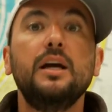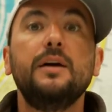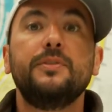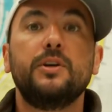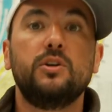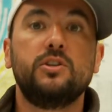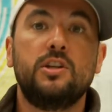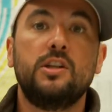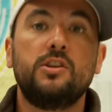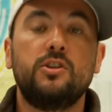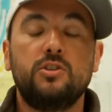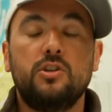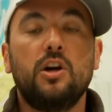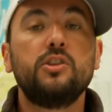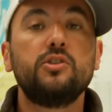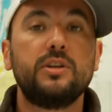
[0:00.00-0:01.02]
There is no,
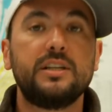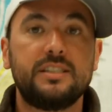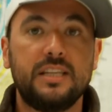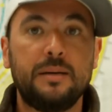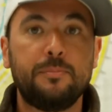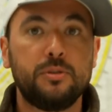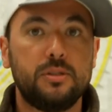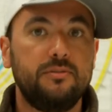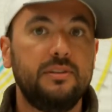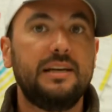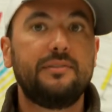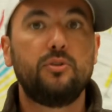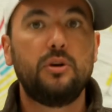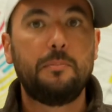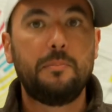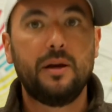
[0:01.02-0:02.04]
there are other examples of
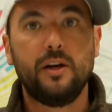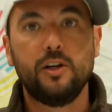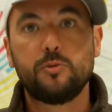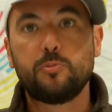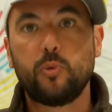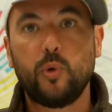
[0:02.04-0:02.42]
levirate marriage